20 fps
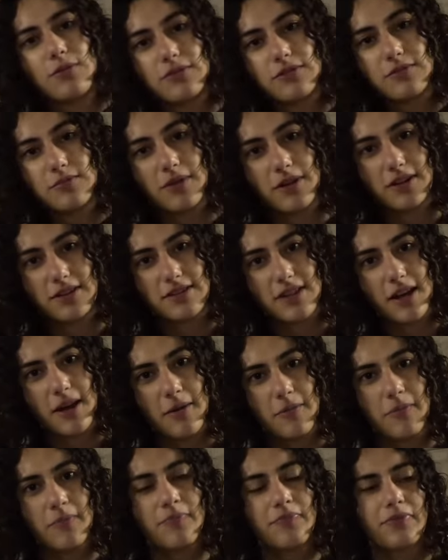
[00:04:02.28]
once upon a
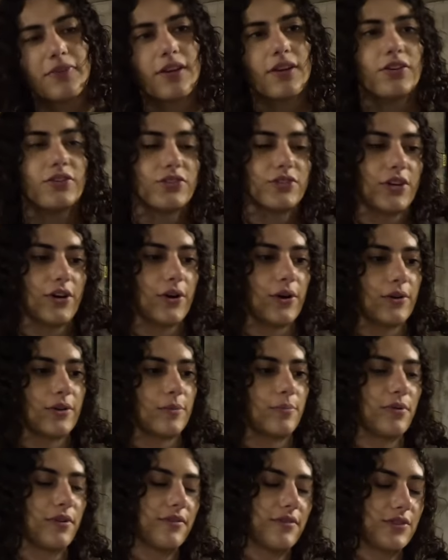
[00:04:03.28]
time, so
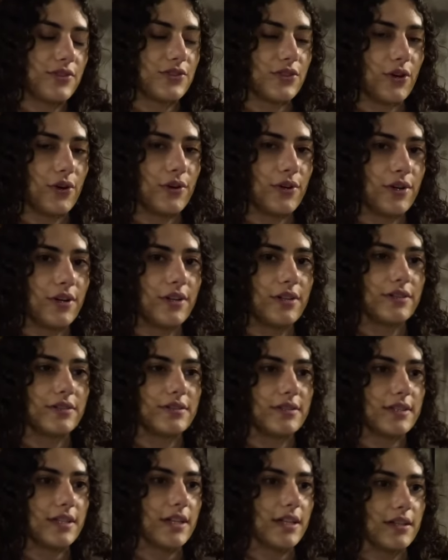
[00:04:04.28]
the previous owner
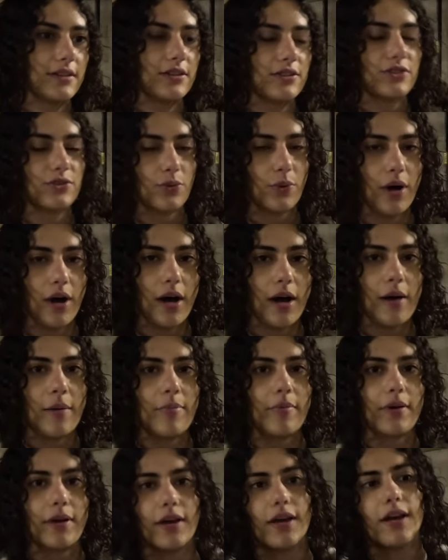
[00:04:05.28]
did the
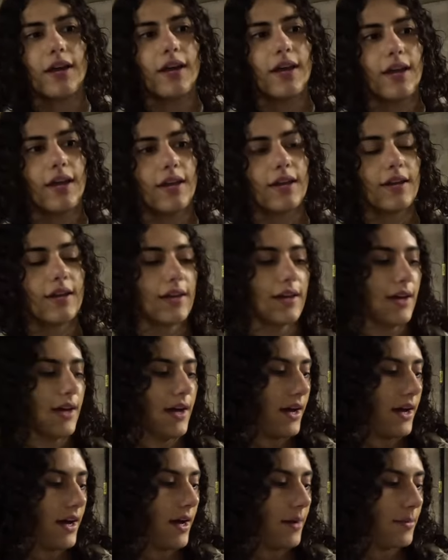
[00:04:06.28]
swap, and
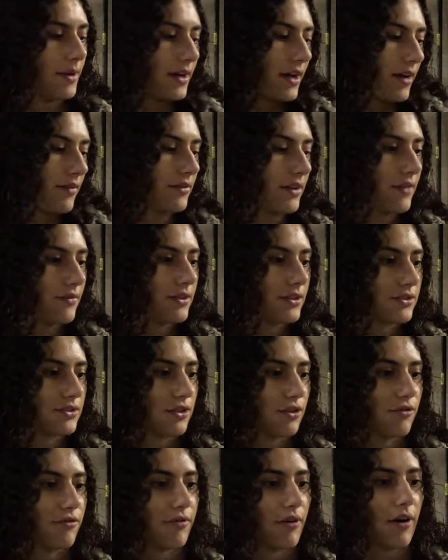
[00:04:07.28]
I mean, I've loved it
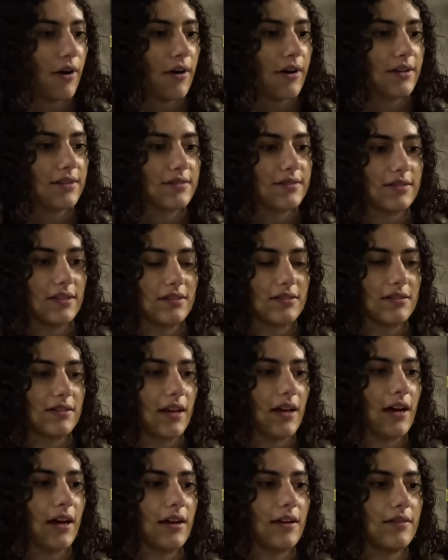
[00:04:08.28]
so far. It's
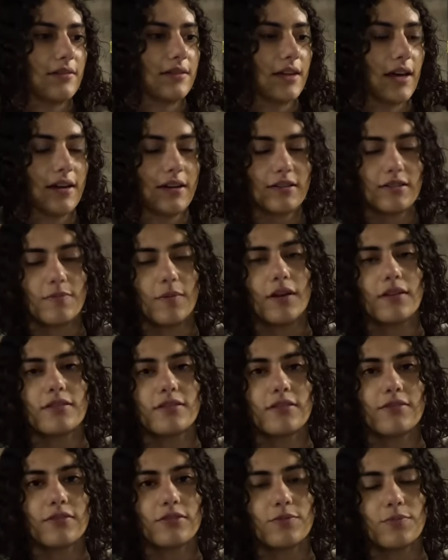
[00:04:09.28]
not that
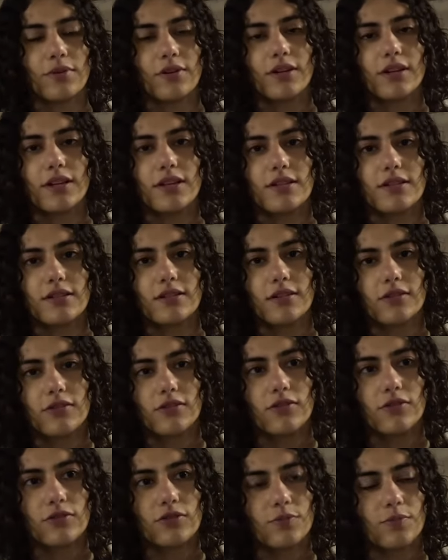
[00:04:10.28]
expensive, it's pretty easy to
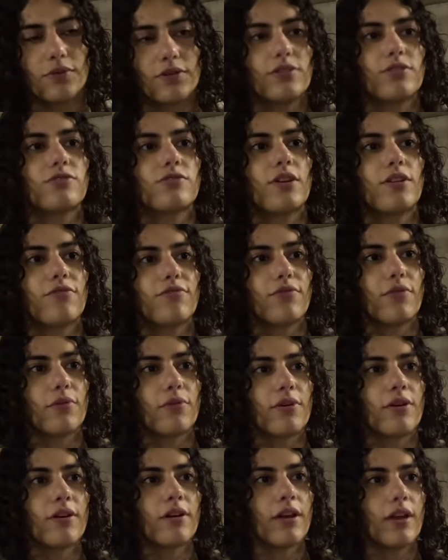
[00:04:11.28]
do, it's pretty
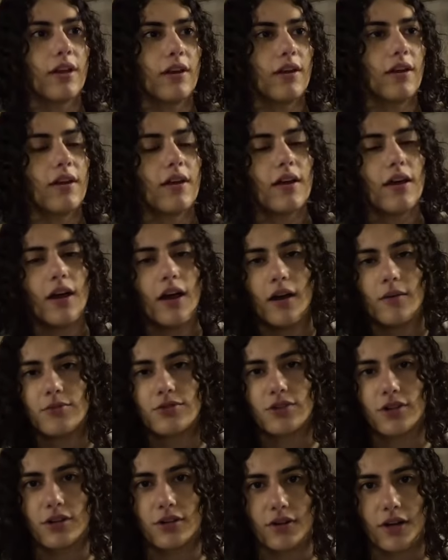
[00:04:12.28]
straightforward, and I'm
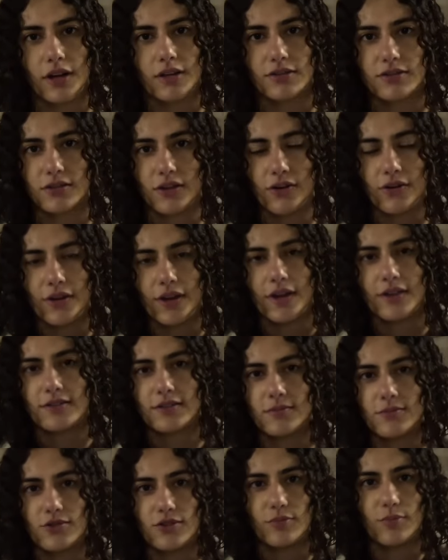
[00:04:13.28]
sure you guys know the
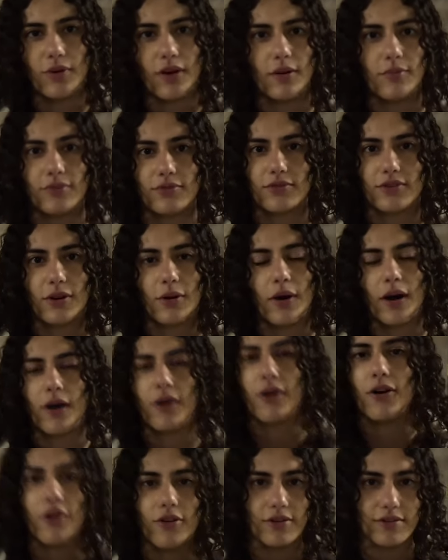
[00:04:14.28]
SMG pumps go
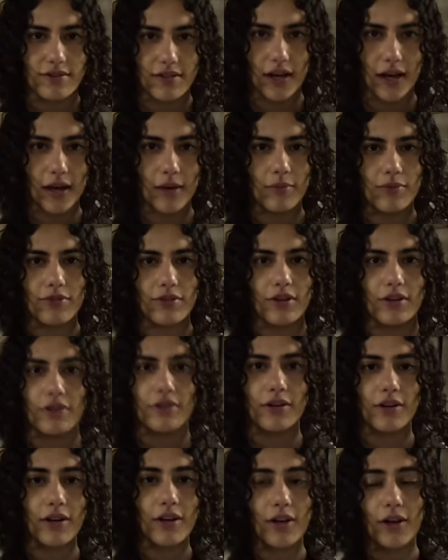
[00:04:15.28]
out all the time,
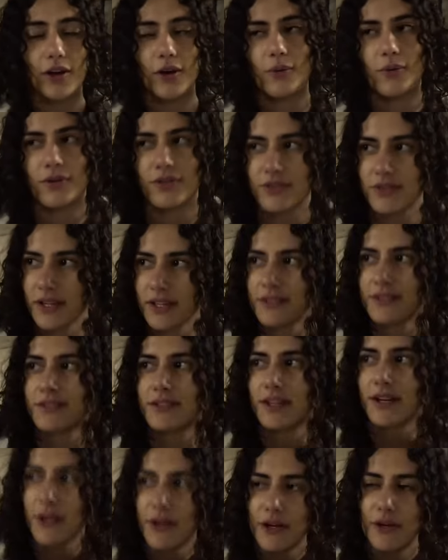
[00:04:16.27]
so worst case
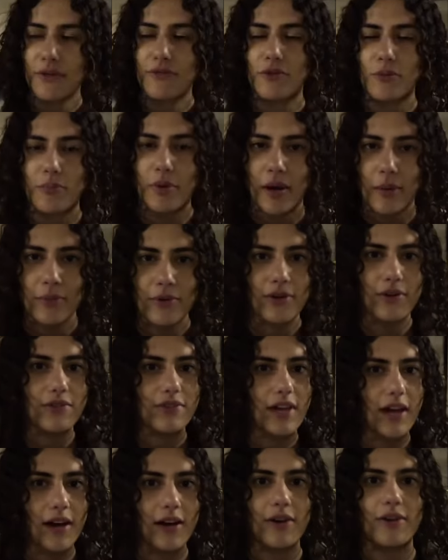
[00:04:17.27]
scenario, if the pump
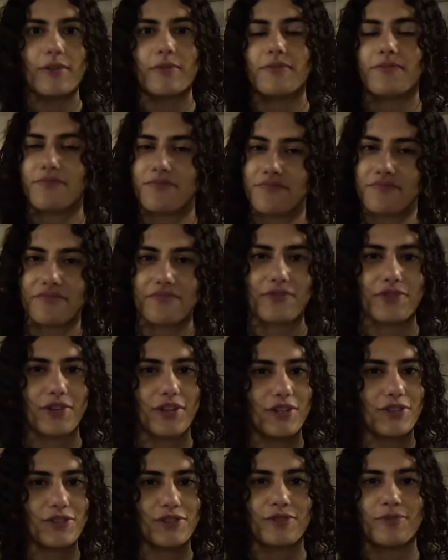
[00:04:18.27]
goes out,
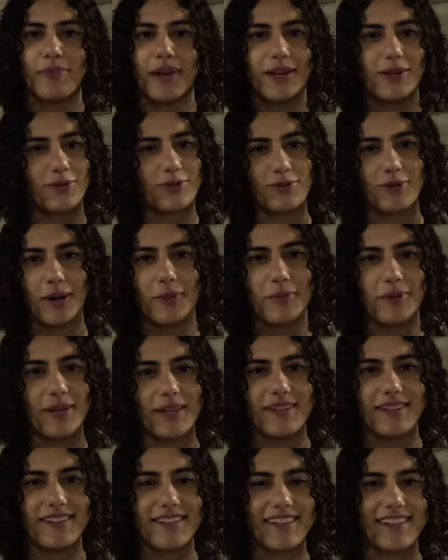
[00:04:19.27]
just manual swap
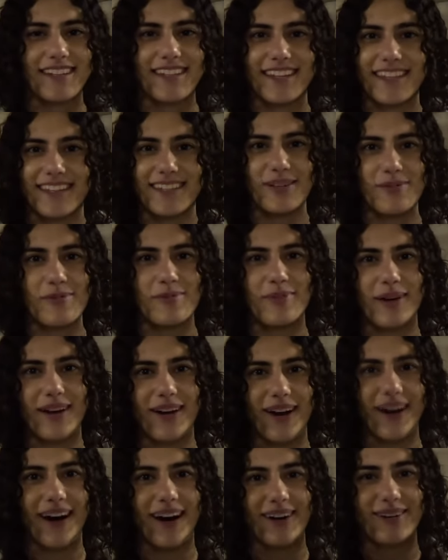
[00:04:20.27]
it. It'll be
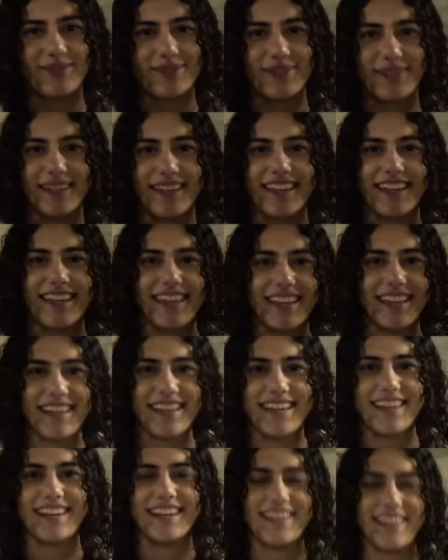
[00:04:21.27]
better off.